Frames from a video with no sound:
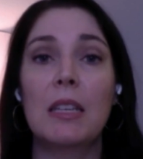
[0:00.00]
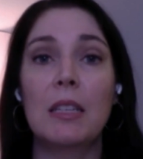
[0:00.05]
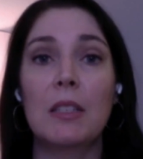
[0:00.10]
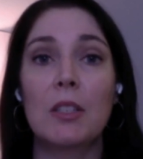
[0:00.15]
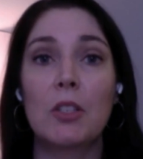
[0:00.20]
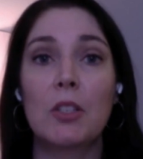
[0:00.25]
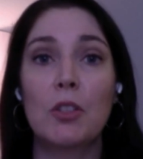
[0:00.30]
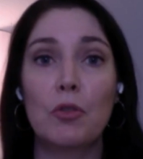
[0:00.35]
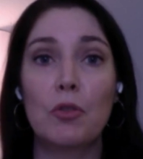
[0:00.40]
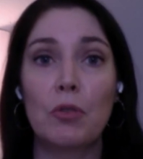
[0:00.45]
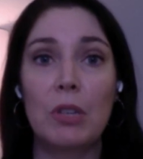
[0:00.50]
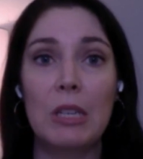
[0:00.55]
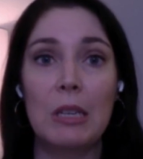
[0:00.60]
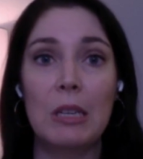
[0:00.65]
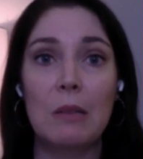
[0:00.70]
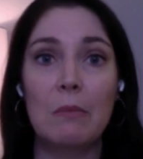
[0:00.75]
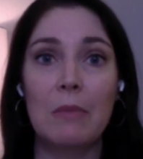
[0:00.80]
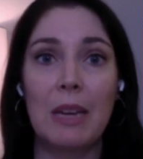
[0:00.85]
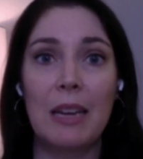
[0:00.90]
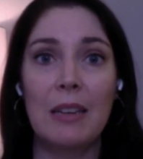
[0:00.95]

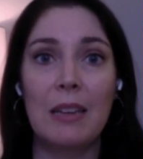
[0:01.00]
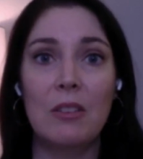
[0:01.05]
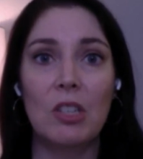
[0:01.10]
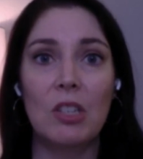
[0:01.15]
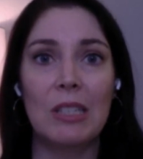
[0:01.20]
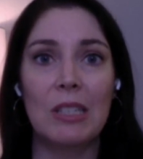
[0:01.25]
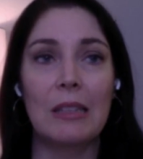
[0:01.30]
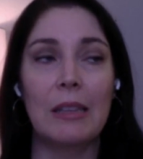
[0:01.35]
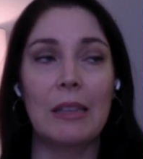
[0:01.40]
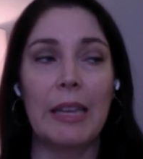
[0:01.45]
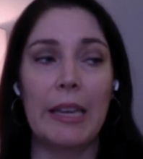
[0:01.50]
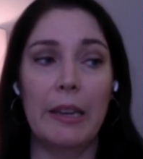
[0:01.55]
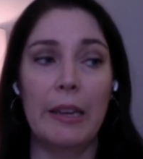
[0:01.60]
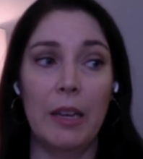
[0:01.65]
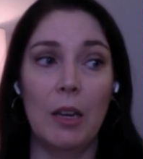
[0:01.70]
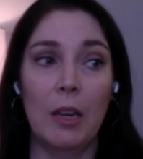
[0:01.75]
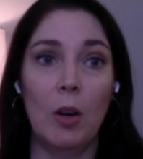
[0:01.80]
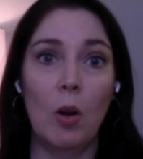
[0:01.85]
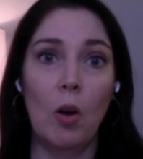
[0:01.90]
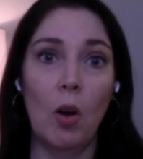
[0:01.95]
extreme and just laid
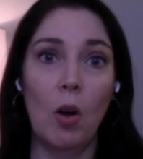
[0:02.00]
it